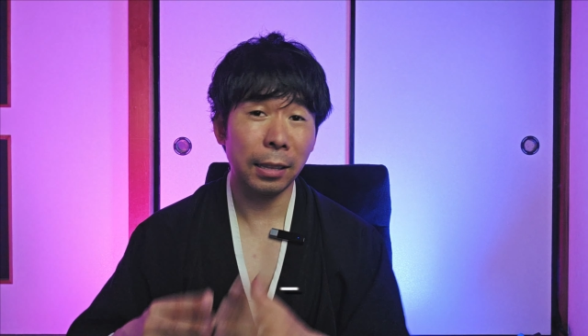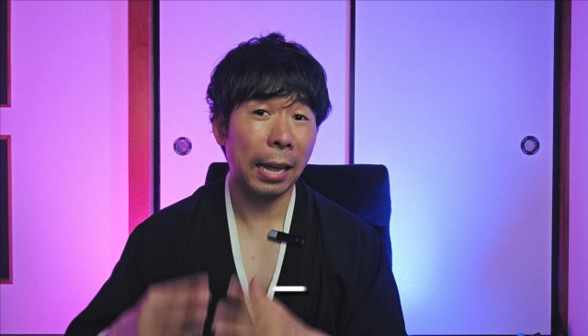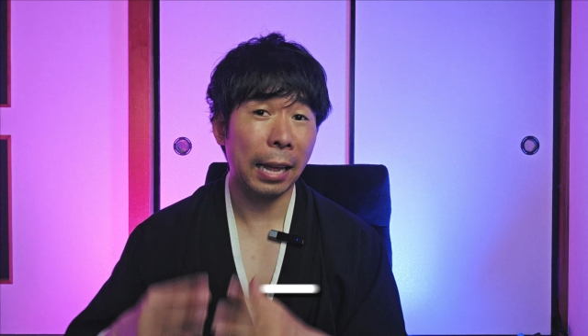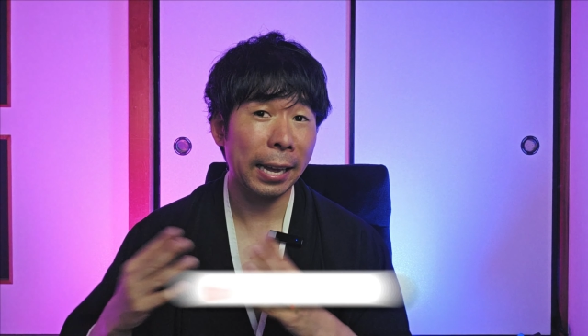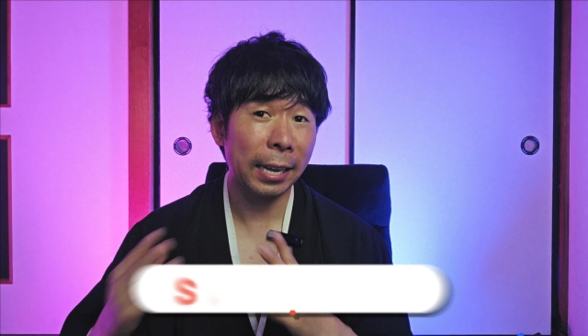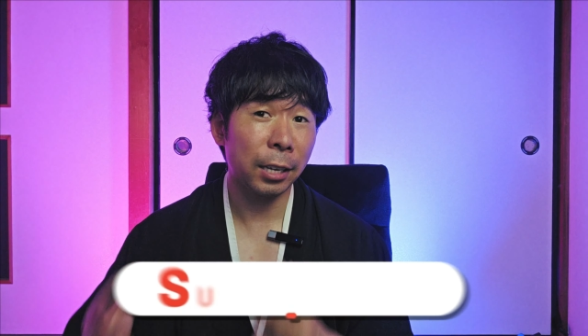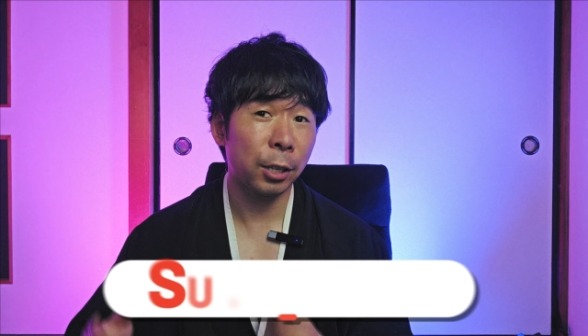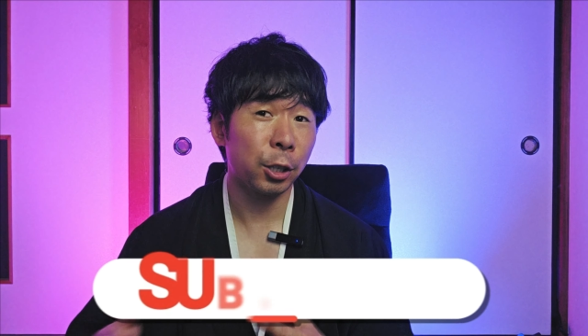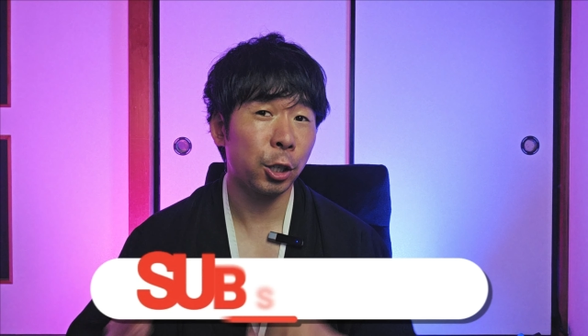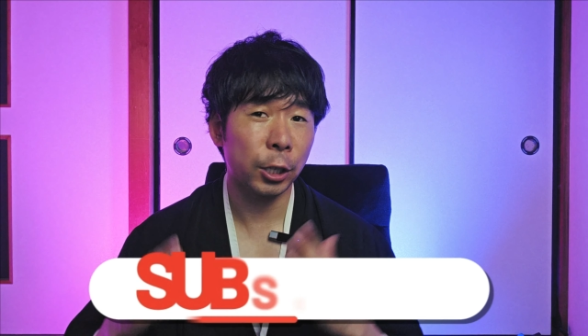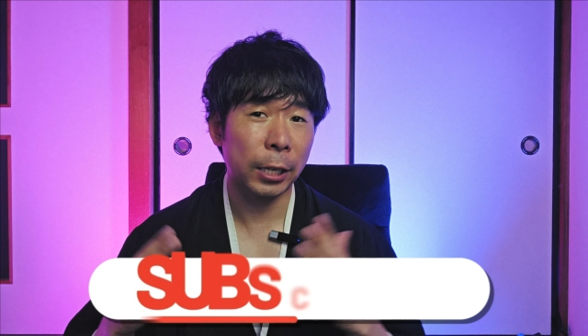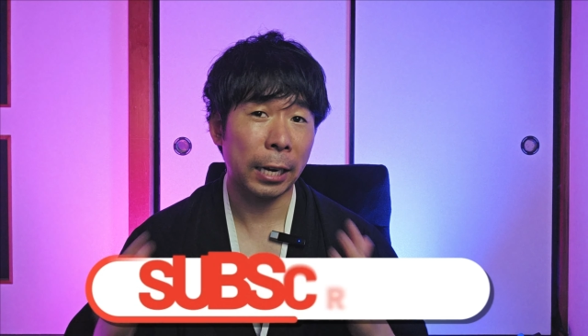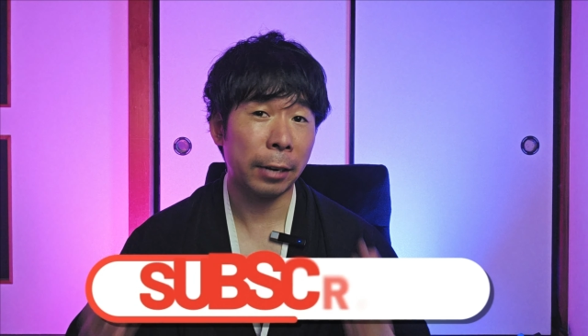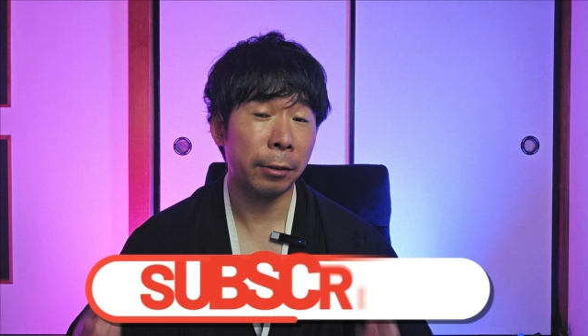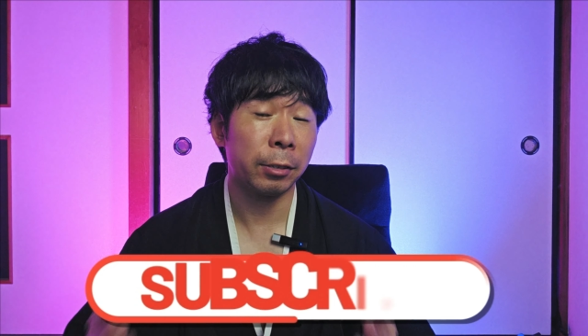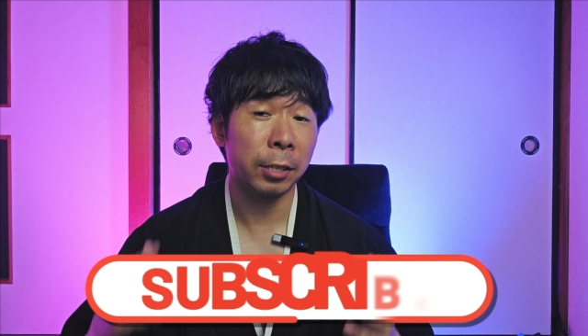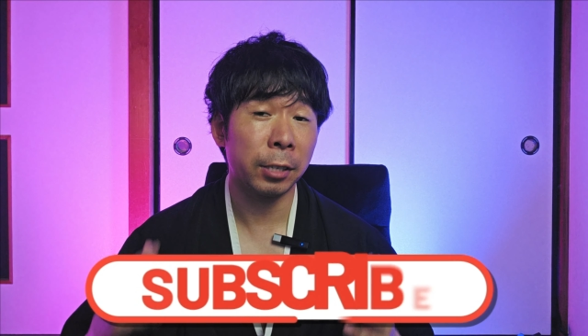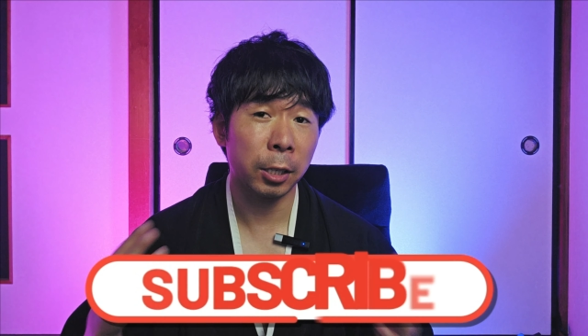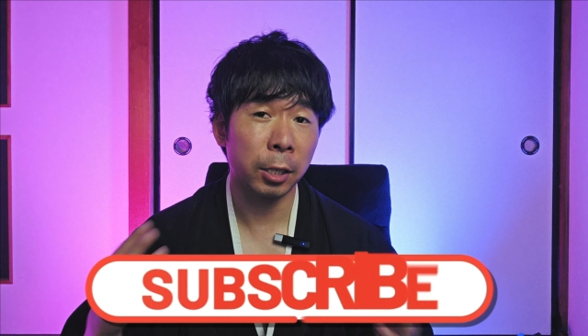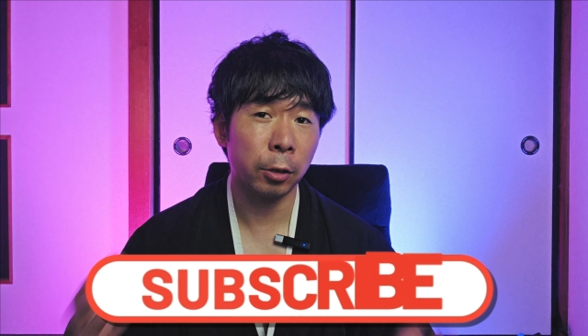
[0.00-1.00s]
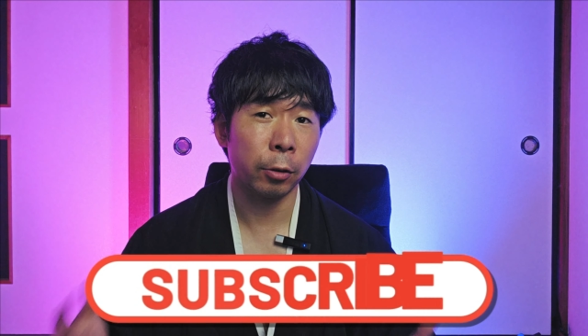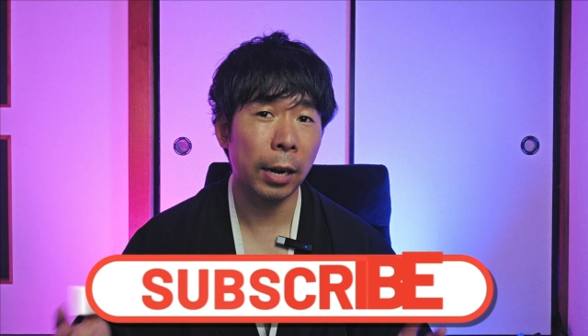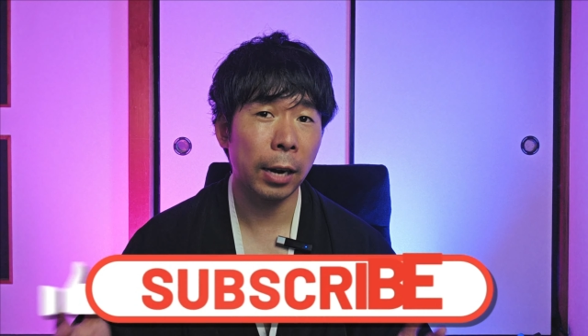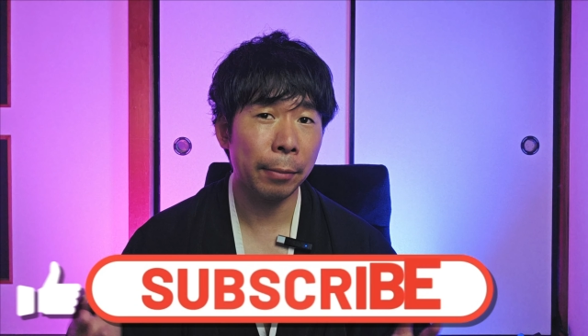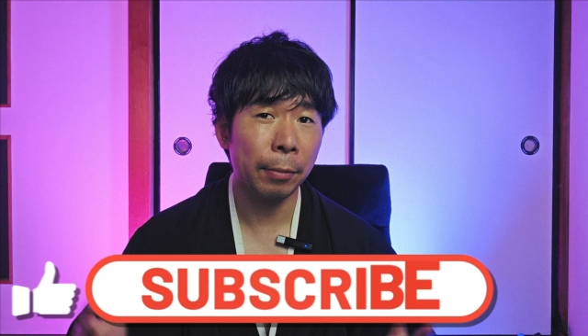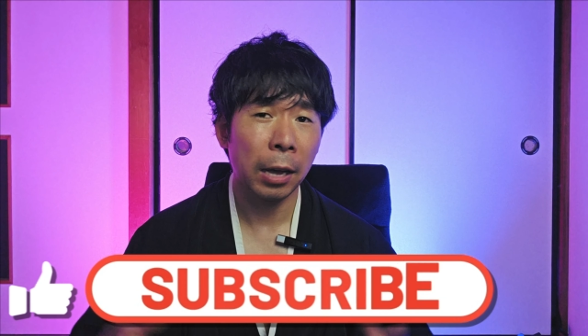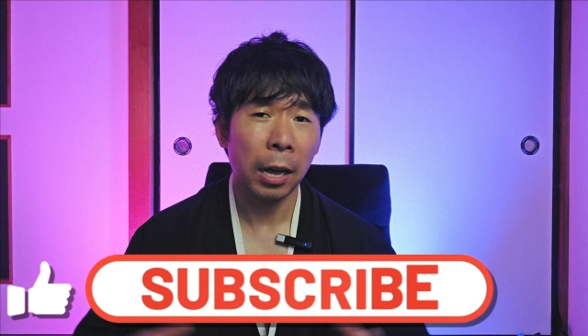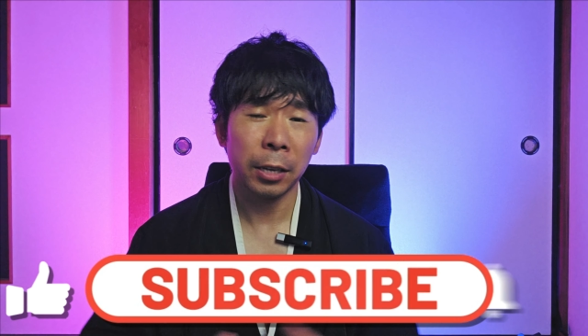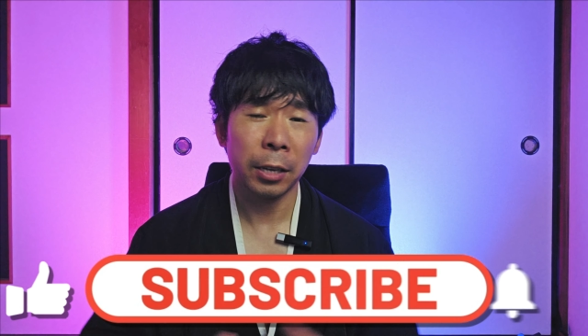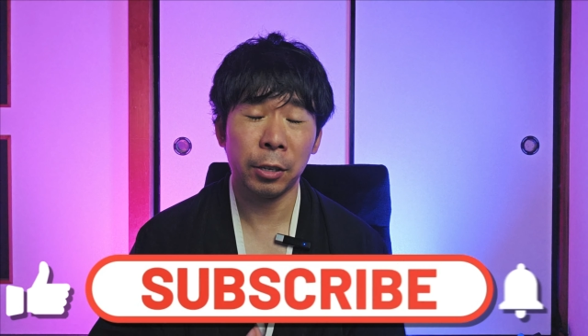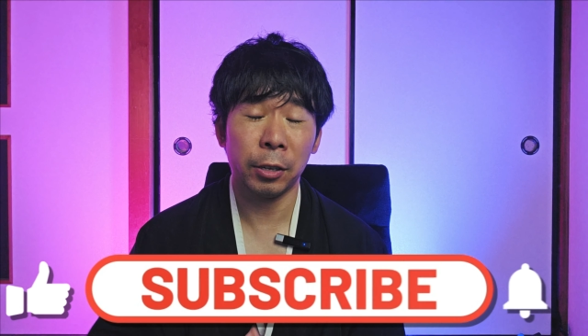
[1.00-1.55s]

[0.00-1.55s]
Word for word: like, share, and subscribe